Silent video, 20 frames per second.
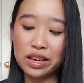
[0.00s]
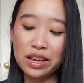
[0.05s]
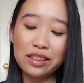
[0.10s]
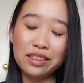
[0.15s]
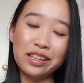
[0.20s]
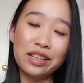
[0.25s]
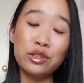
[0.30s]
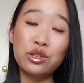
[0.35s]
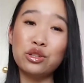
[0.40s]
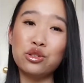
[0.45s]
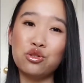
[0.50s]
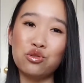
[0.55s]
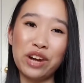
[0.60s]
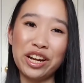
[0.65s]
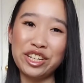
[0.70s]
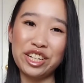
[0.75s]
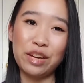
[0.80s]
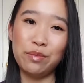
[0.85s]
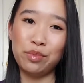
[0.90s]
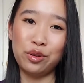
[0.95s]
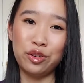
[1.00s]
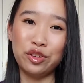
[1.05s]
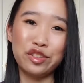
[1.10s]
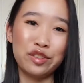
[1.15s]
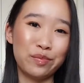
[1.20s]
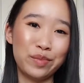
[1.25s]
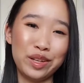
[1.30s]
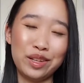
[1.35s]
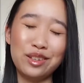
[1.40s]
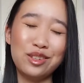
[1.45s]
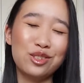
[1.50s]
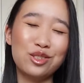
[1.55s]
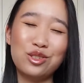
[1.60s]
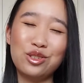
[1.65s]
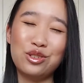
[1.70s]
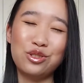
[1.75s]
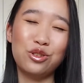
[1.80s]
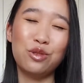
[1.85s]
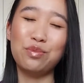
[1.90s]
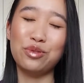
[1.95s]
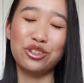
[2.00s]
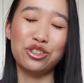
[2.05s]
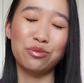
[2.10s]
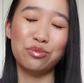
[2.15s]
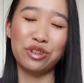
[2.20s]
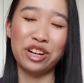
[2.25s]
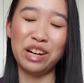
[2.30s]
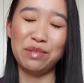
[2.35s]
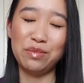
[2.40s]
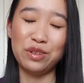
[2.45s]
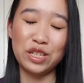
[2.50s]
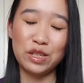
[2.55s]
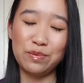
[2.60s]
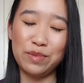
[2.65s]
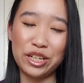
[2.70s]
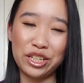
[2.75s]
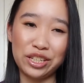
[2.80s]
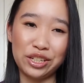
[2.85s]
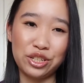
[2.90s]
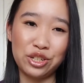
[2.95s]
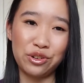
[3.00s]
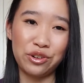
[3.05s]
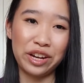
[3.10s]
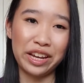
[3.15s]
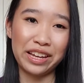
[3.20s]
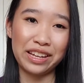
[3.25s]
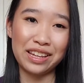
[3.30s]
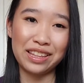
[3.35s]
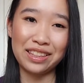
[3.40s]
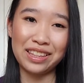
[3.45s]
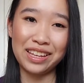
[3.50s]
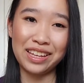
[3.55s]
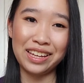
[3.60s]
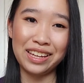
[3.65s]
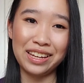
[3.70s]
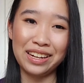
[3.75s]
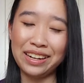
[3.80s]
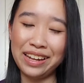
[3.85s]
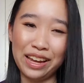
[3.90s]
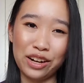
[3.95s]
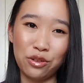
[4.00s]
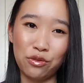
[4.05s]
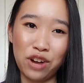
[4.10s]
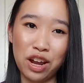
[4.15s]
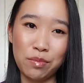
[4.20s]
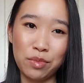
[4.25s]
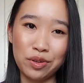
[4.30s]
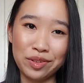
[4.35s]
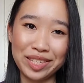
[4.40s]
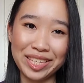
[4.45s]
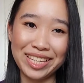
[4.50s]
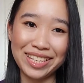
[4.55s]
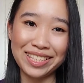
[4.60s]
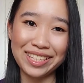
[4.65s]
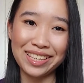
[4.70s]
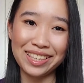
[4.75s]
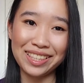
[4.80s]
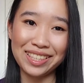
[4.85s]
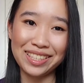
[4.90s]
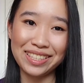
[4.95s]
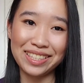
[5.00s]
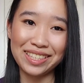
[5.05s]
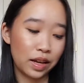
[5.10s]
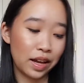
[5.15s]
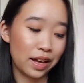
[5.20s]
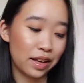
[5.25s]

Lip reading: these dry shampoos have been super duper helpful, especially during the NaNoWriMo seasons.